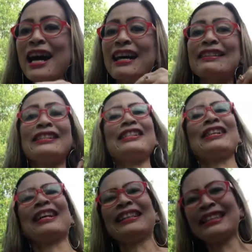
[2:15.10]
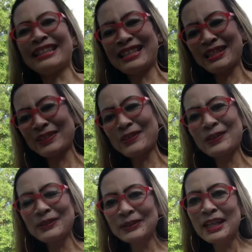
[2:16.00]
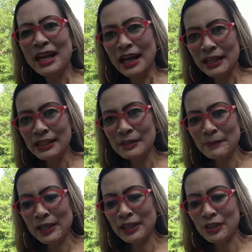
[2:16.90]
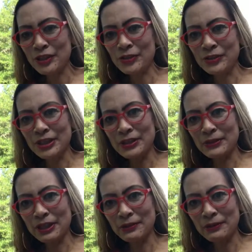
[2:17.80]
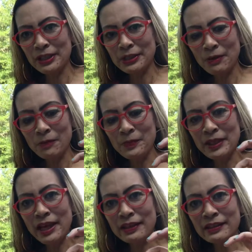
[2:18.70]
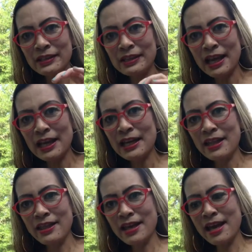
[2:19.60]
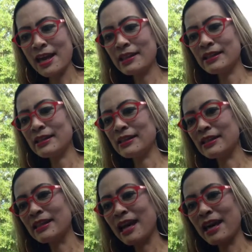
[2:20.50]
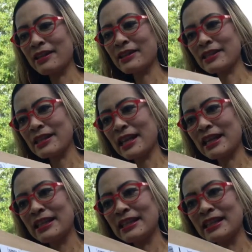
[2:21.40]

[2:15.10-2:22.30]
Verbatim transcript: other channels so I just make it short so I already open other side and then the other side